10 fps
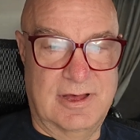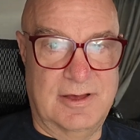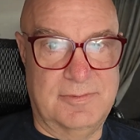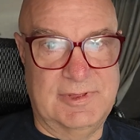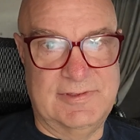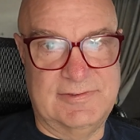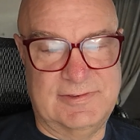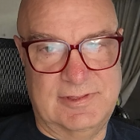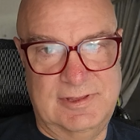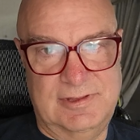
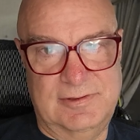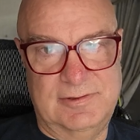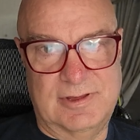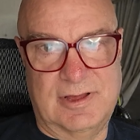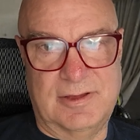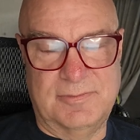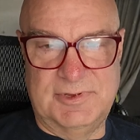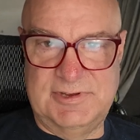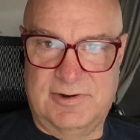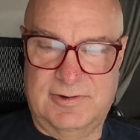It's the
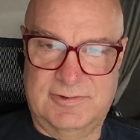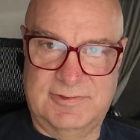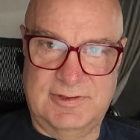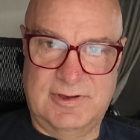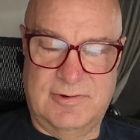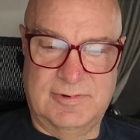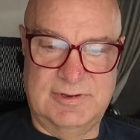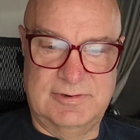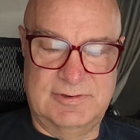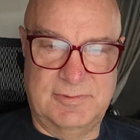materials that go
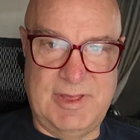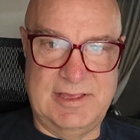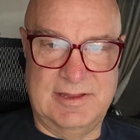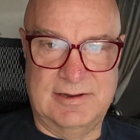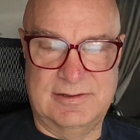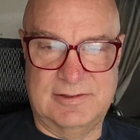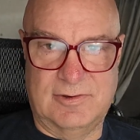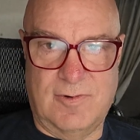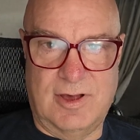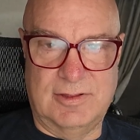into making it, the
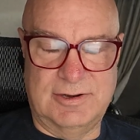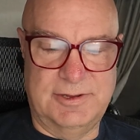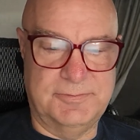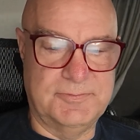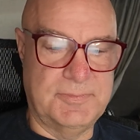quality.